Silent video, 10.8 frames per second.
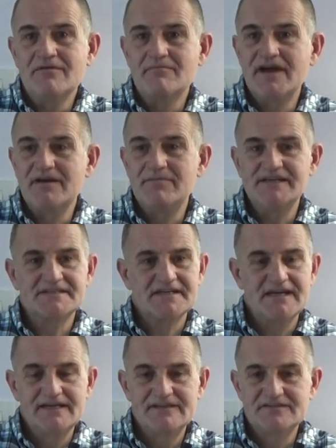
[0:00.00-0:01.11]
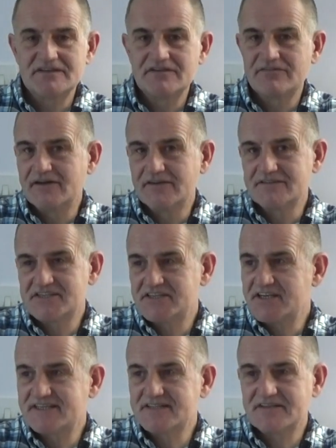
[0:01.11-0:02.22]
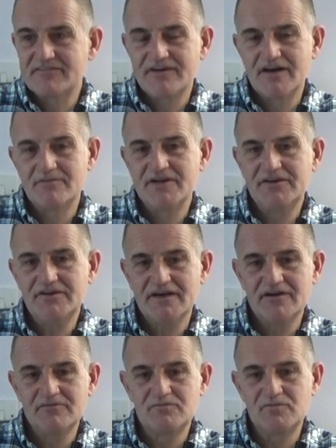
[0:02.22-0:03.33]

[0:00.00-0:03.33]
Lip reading: maybe suggest to the farmer, you know,